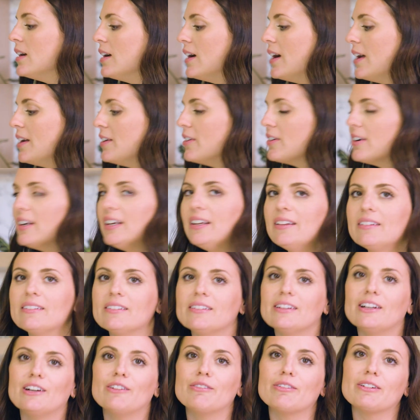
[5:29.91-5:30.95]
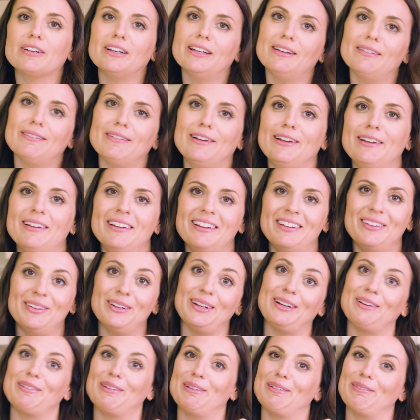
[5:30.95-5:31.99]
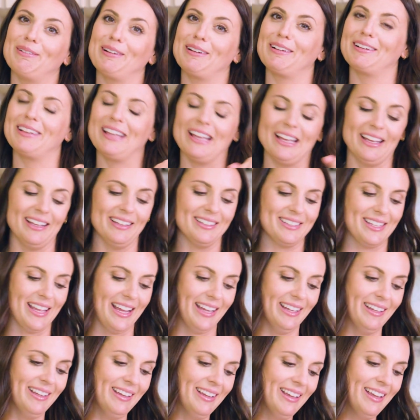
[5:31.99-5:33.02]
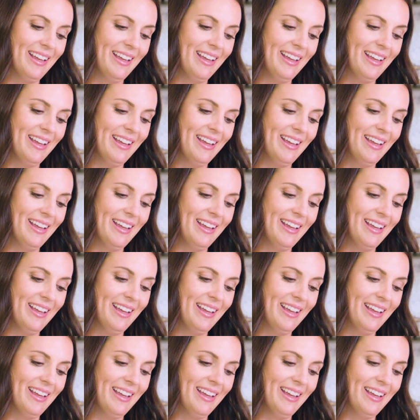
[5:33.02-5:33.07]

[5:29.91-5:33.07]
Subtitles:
under it, over it, whatever you want to say,